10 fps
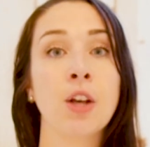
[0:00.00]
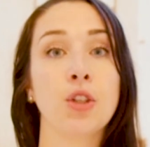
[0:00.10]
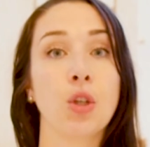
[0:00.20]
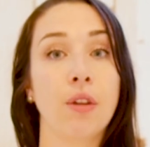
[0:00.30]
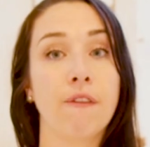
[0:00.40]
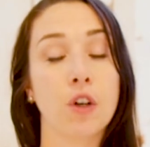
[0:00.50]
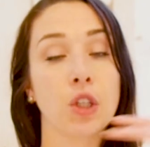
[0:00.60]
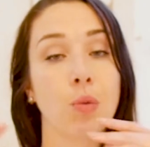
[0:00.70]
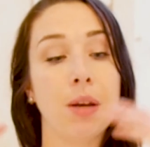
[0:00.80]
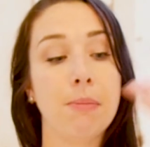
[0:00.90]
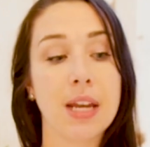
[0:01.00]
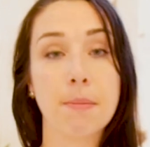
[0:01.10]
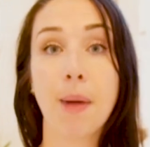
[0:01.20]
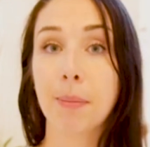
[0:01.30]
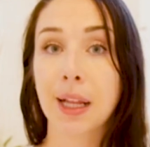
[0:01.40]
So the first one
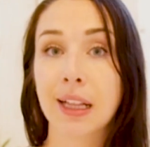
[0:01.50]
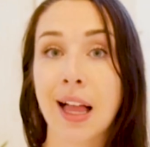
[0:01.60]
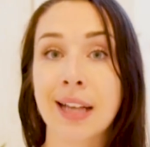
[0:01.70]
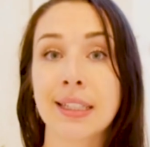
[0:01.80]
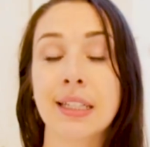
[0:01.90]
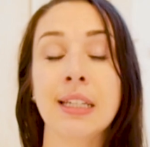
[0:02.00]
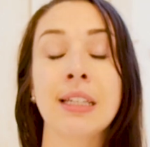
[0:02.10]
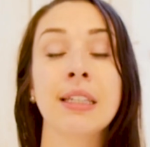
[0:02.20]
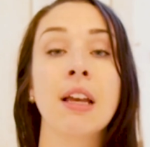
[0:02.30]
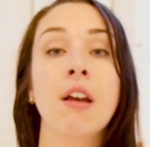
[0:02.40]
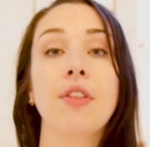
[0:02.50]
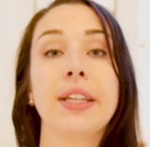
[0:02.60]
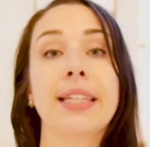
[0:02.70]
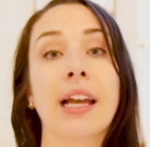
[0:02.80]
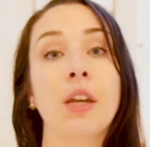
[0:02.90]
being public classes, the
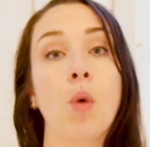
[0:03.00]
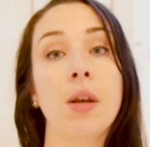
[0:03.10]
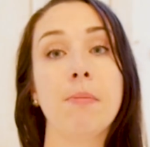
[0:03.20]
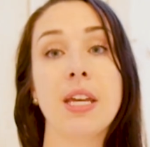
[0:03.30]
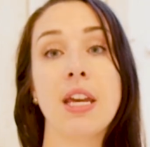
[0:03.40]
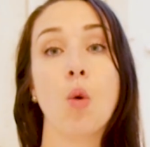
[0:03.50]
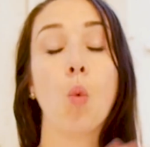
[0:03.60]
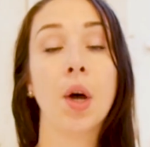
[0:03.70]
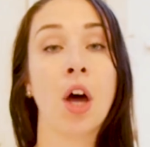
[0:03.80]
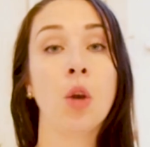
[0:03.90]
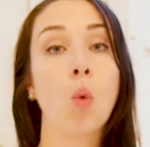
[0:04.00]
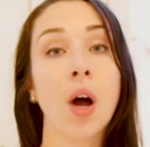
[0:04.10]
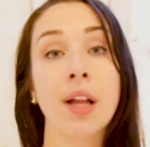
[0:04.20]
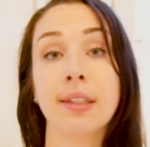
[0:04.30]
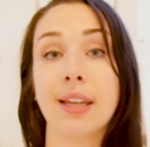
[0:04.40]
second one being
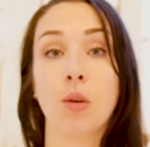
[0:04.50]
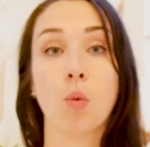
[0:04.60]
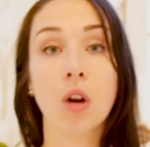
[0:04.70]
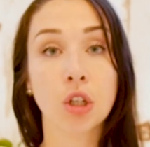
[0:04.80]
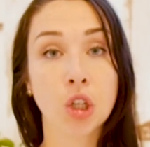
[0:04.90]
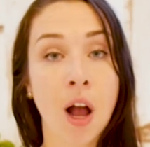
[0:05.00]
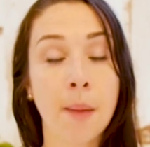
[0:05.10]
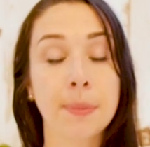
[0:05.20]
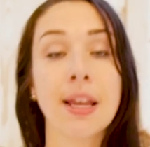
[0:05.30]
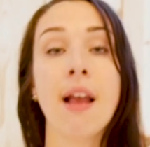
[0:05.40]
one-on-ones and workshops,